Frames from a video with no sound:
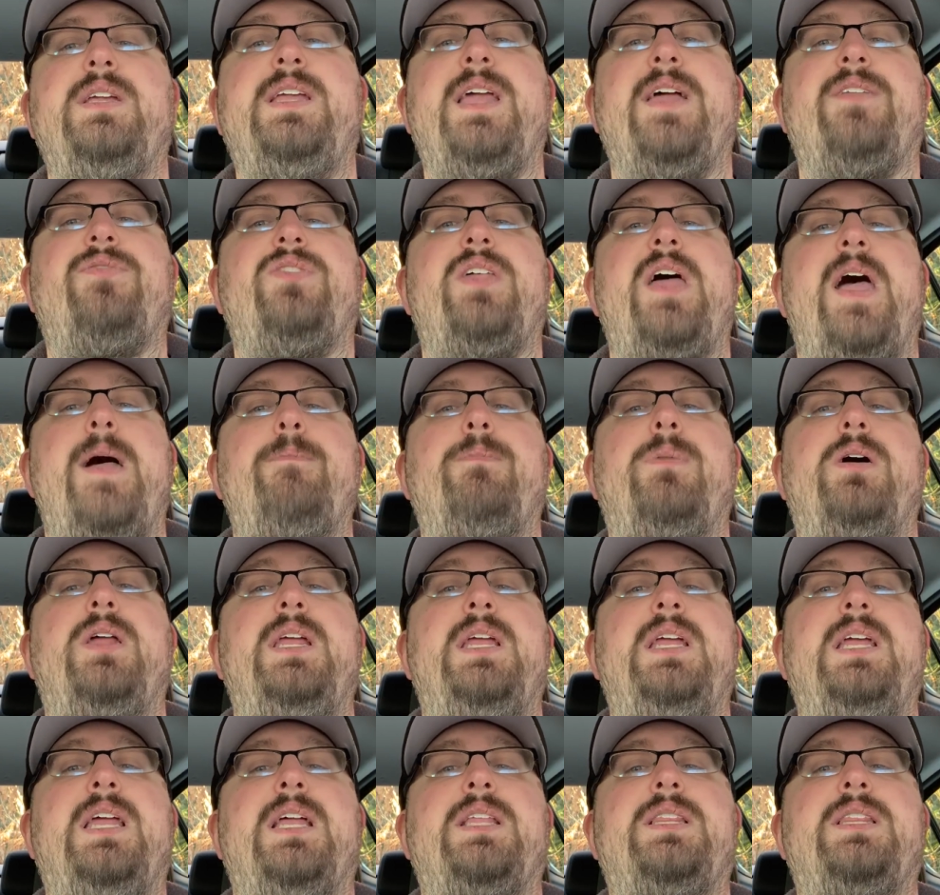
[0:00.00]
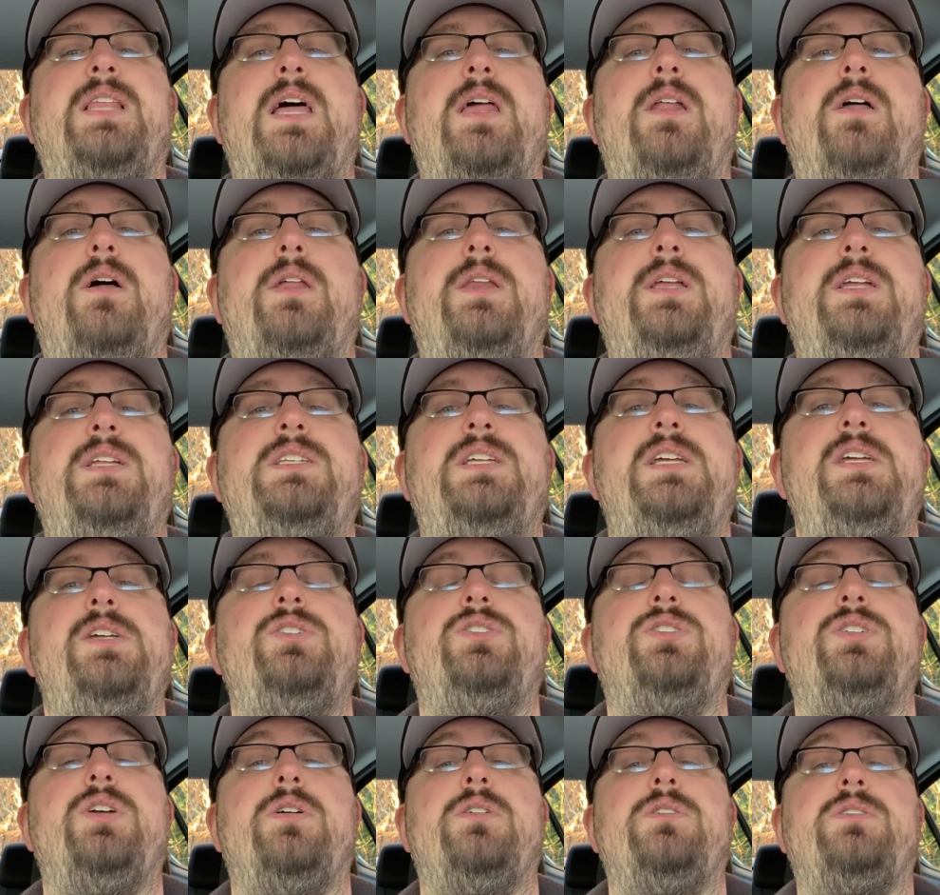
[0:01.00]
Get That Money, Get That Honey
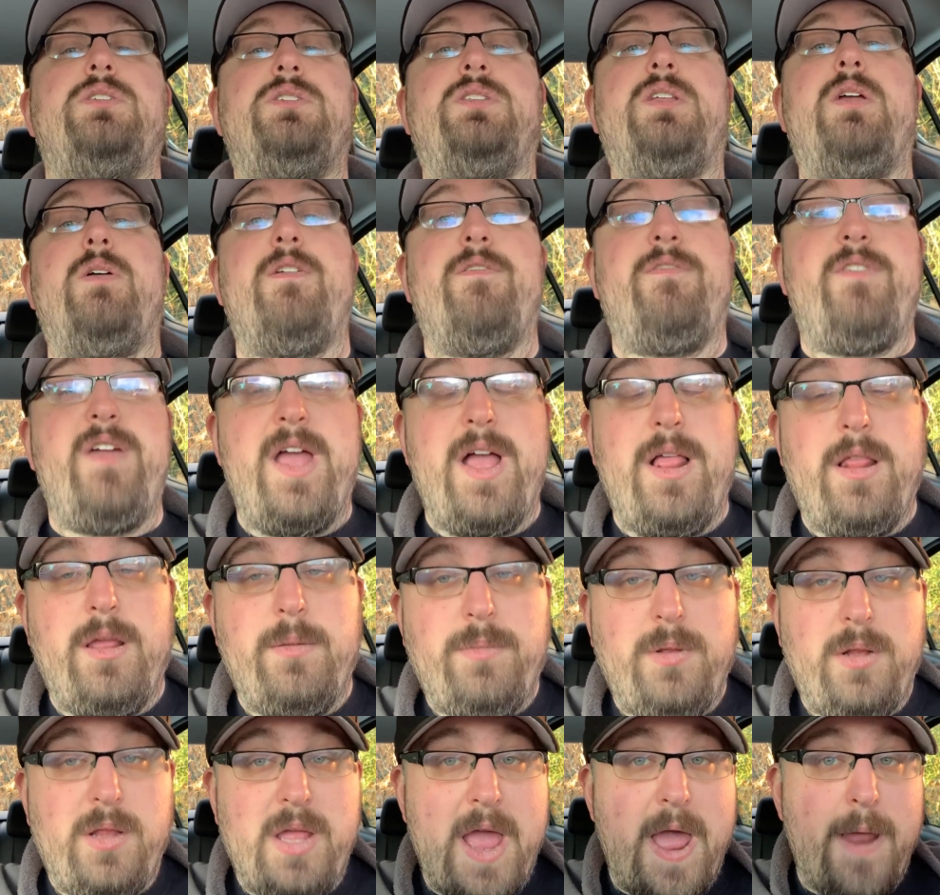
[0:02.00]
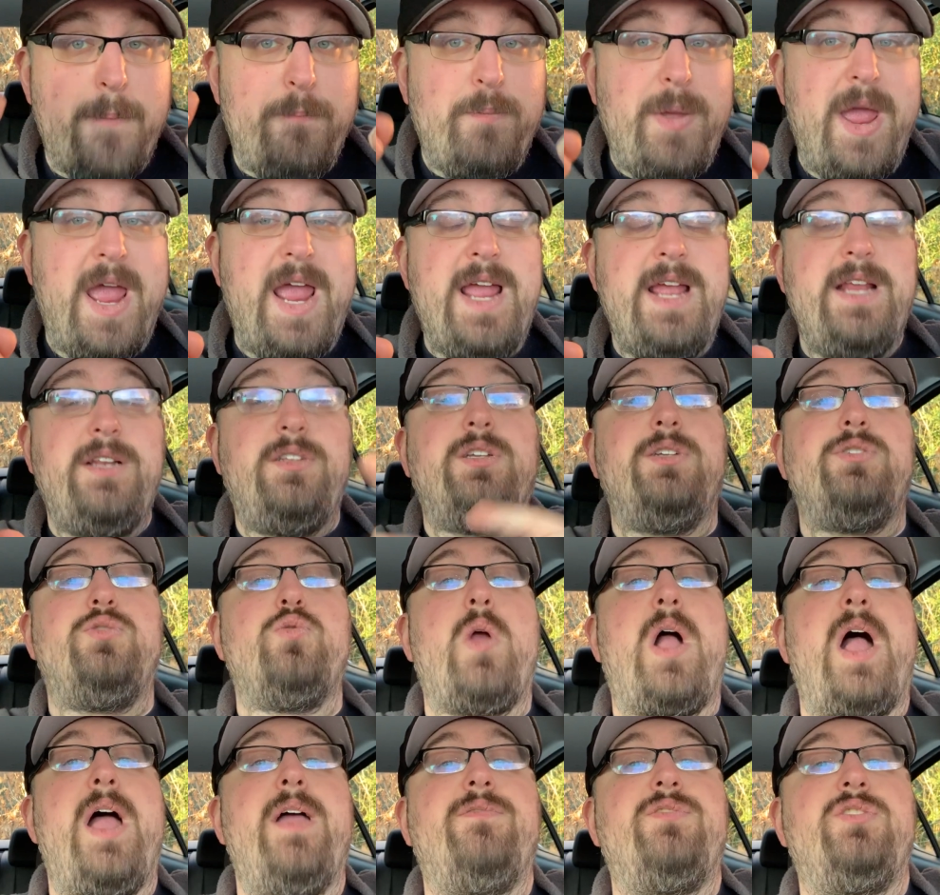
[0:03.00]
t-shirts. They're available at
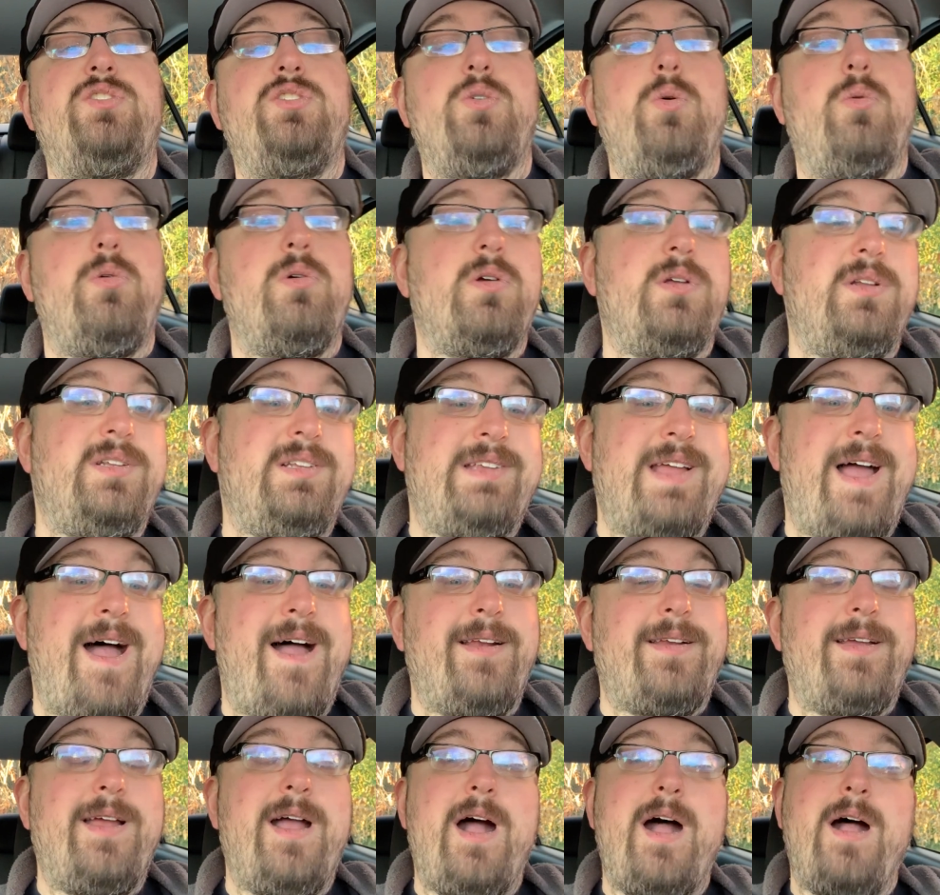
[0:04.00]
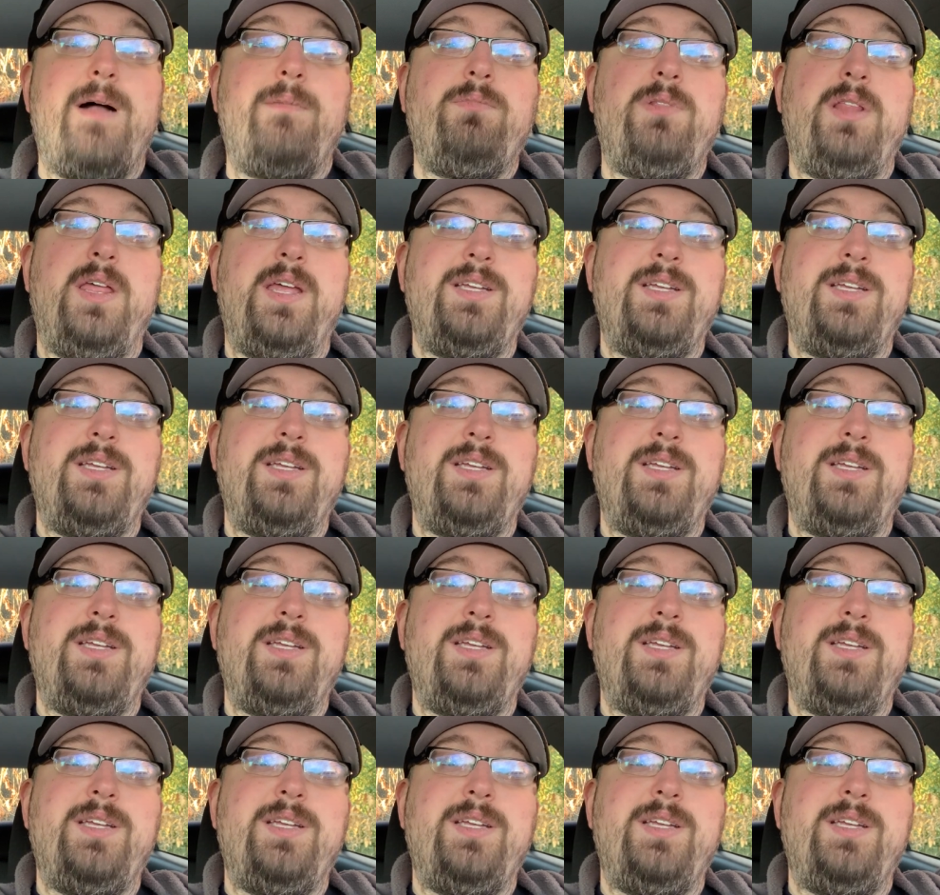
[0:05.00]
paidtodrivestore.com.